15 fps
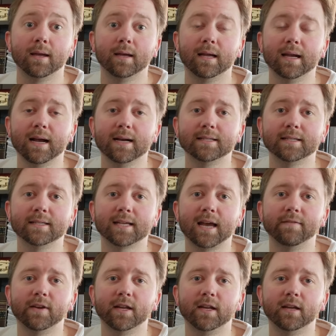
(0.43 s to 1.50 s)
Hey guys, it's
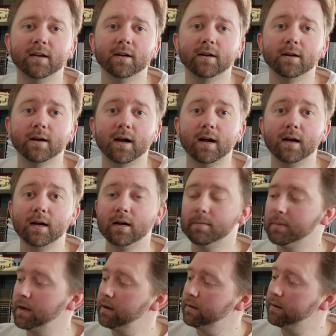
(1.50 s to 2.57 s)
Kevin here.
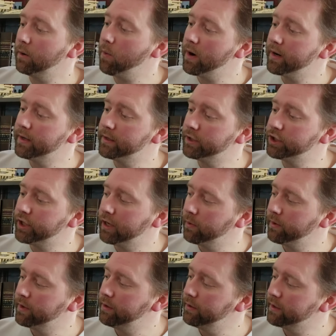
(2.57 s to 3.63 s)
Um, I wanted to share
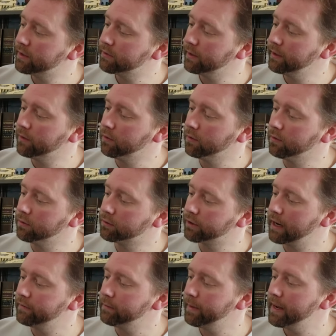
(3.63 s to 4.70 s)
with you this really cool
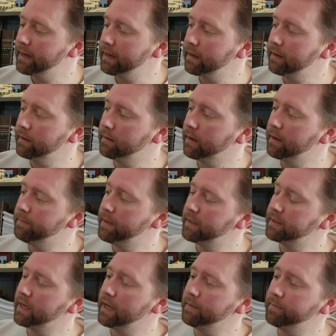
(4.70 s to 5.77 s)
travel bag I, I
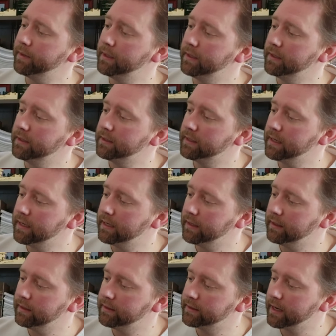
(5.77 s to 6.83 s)
picked up. It is
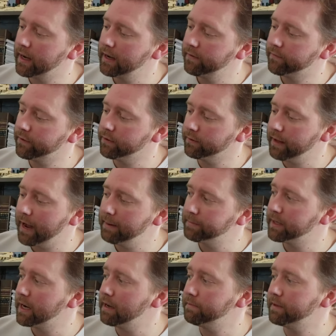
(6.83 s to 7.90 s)
uh, designed for your
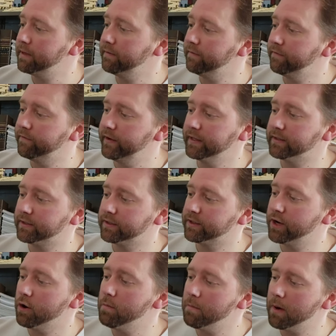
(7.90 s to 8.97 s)
laptop and it fits
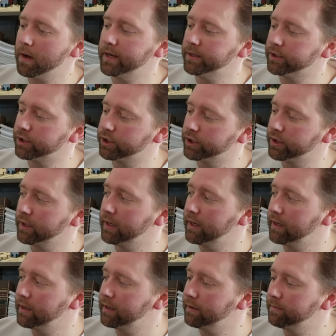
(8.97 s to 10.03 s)
so much
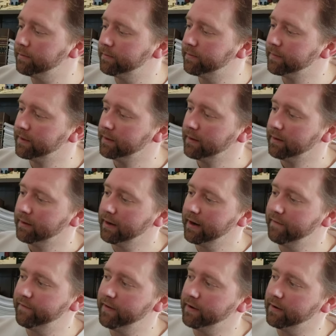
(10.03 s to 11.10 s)
um, that I
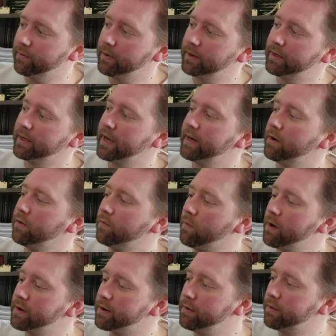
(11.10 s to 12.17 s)
felt I wanted to kind of
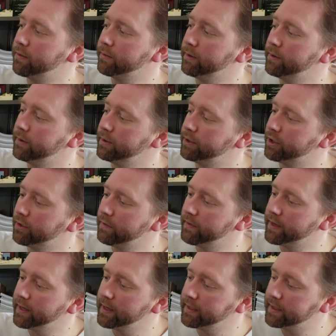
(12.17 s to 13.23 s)
walk you through and show
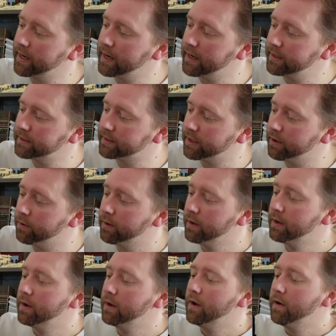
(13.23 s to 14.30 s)
everything it does. So
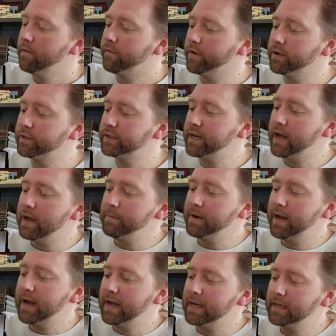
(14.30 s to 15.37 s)
first up, it
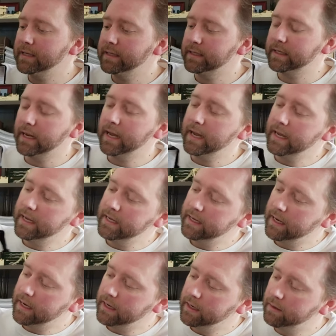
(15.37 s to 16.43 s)
has a,
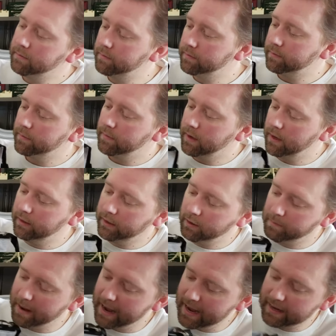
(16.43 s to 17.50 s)
um, a little
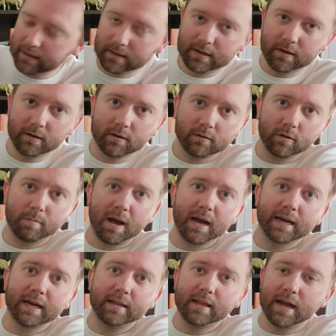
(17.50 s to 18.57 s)
bag here, a little
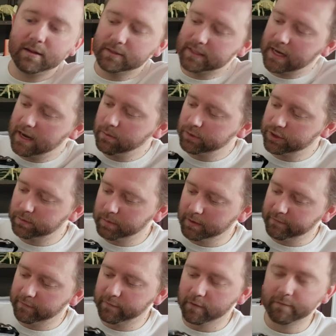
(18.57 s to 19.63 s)
pocket in the outside, which is
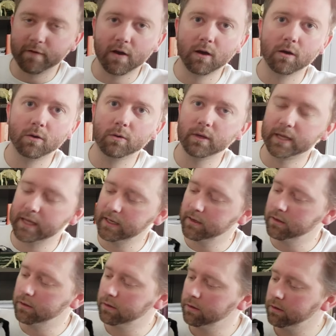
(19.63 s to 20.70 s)
perfect for a phone, a
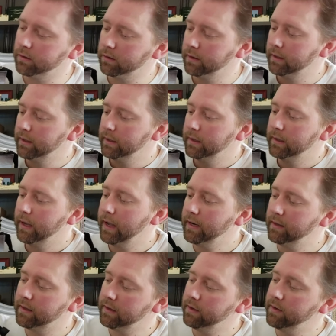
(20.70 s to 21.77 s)
Kindle,
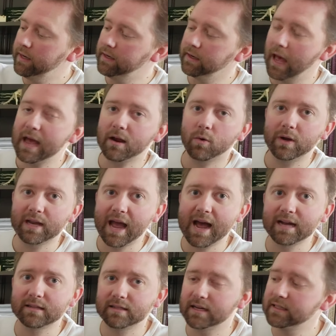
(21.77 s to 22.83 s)
anything you need to quick
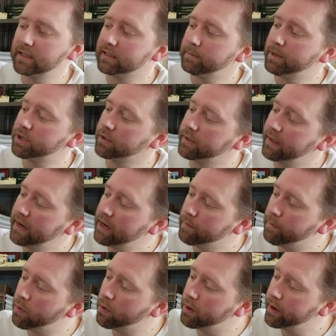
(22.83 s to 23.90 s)
access, especially in the
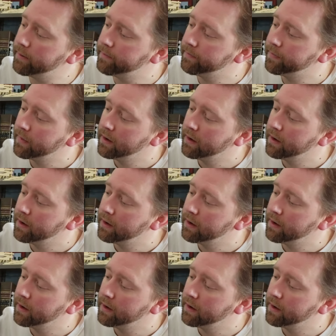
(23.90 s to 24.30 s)
airport.